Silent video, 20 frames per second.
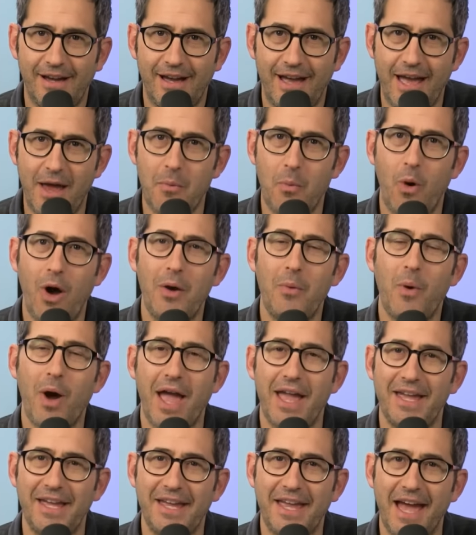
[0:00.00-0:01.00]
And one
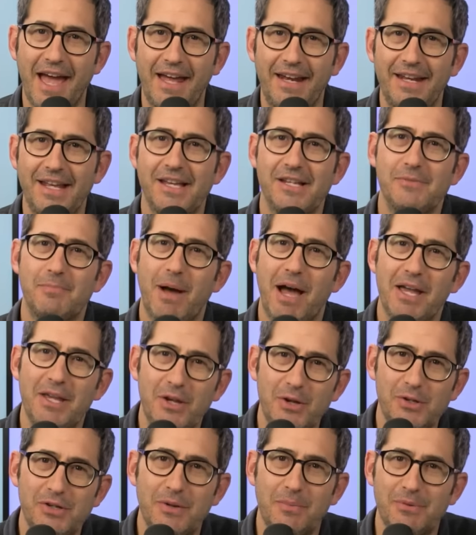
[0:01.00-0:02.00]
way he can is by
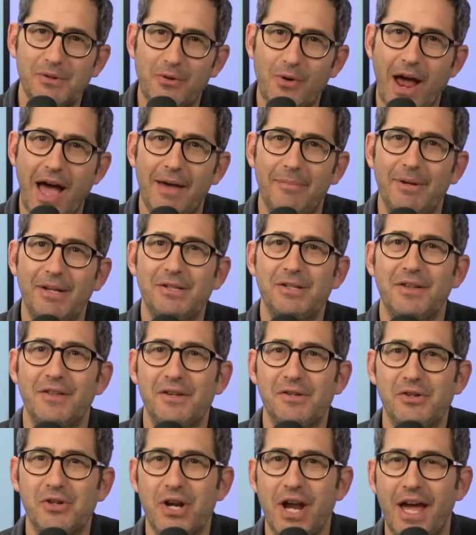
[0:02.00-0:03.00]
you subscribing to
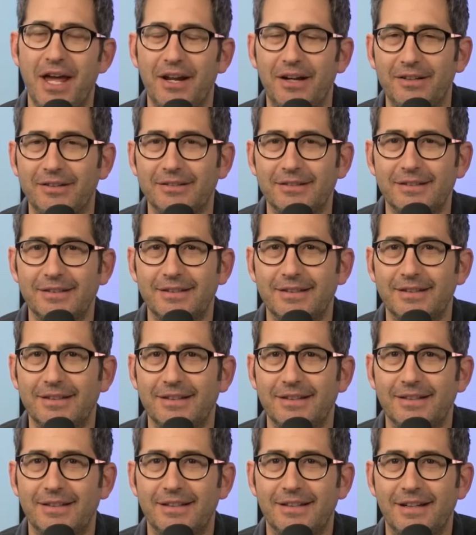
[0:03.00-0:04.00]
this channel.
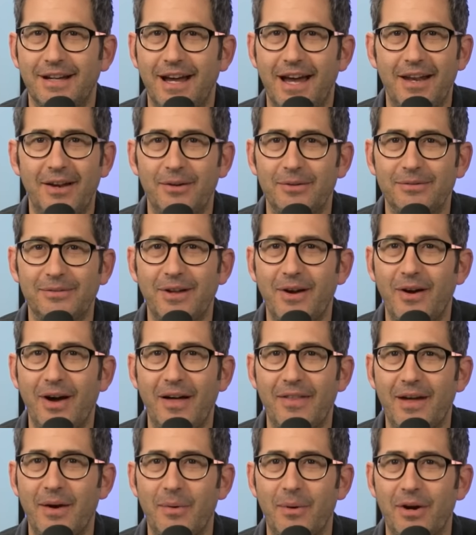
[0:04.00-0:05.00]
I don't know
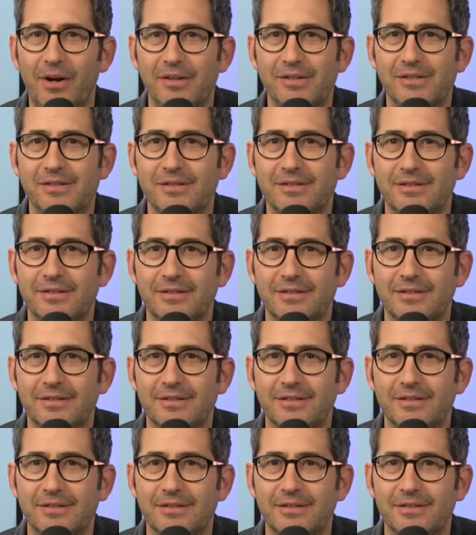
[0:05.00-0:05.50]
how that works.